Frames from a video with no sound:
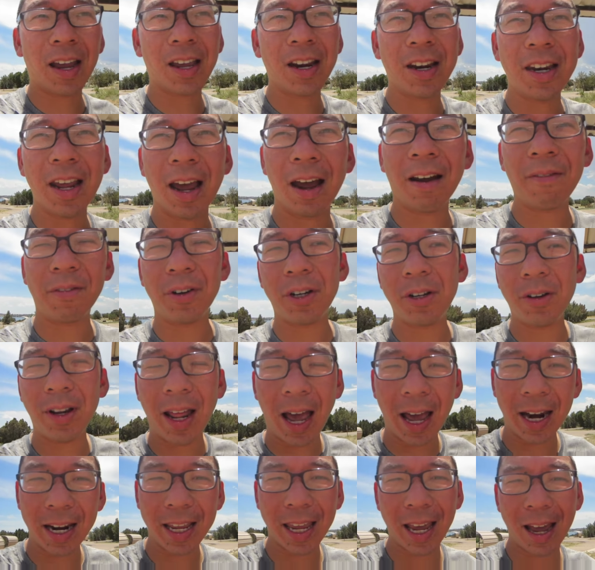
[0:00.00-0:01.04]
I could ever do
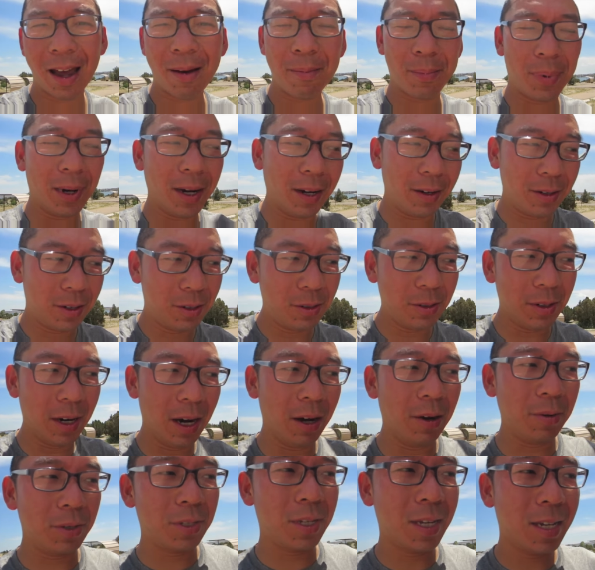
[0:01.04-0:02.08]
that again, but who
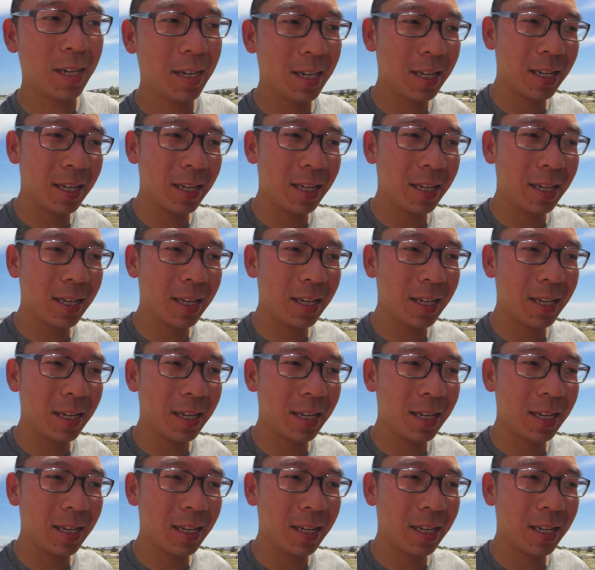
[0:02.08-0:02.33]
knows.